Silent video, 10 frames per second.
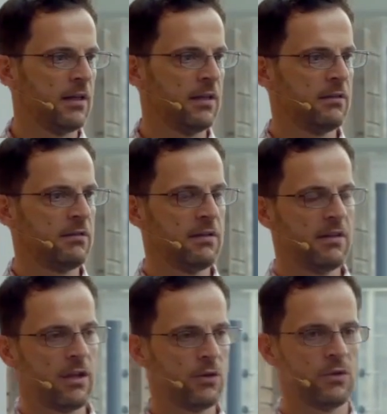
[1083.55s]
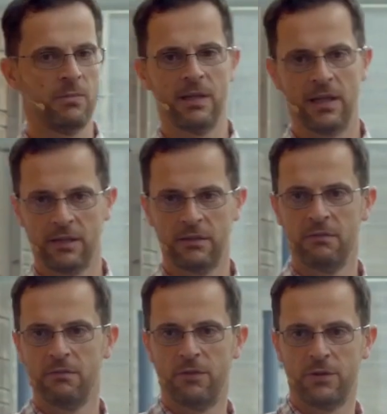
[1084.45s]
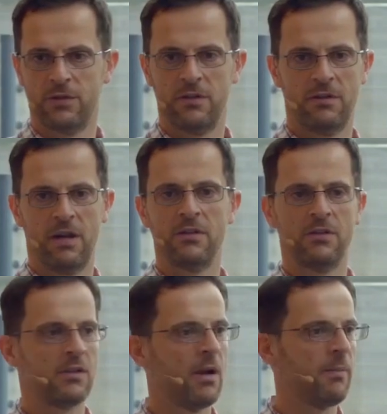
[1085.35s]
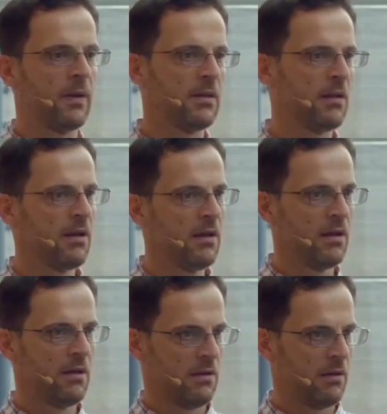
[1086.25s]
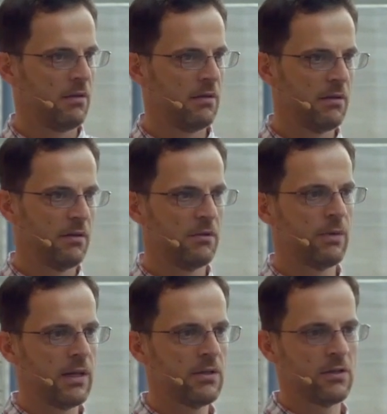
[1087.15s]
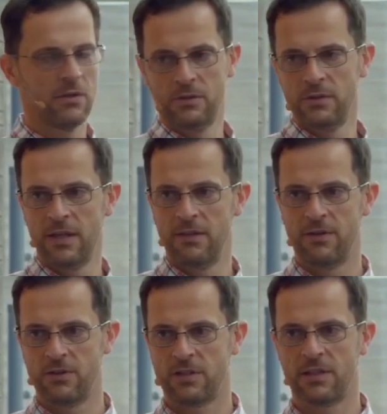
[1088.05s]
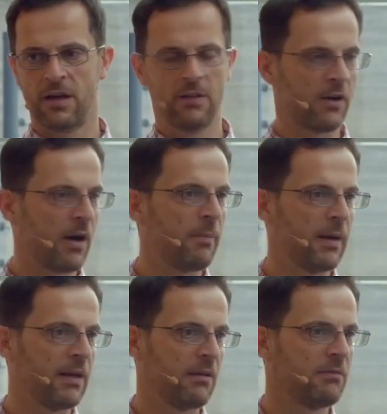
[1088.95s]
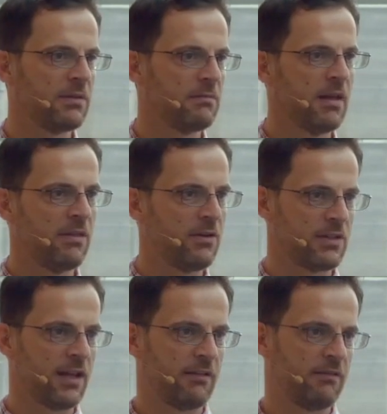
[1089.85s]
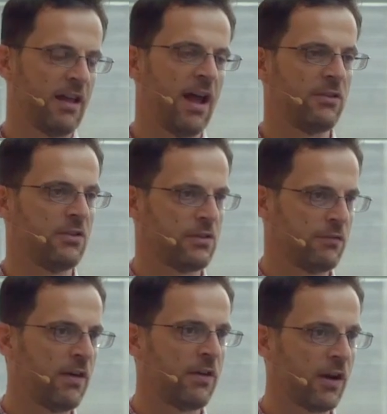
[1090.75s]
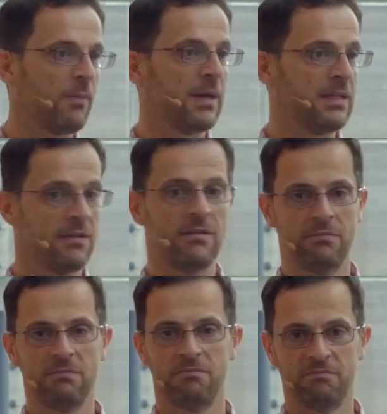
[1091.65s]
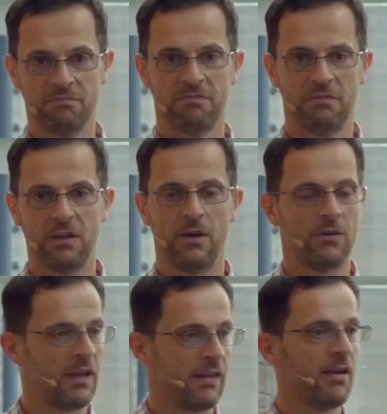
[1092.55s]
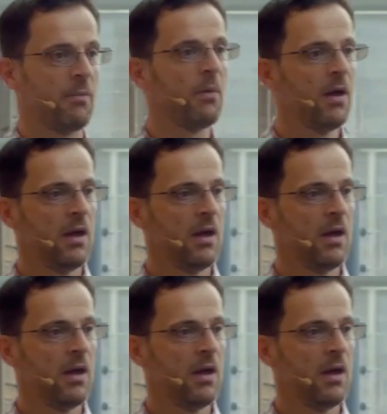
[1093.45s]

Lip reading: And they used to be like Fortune 100 company 20 years ago. Today, they're just another company, and there's like hundreds of other companies, you know, like them.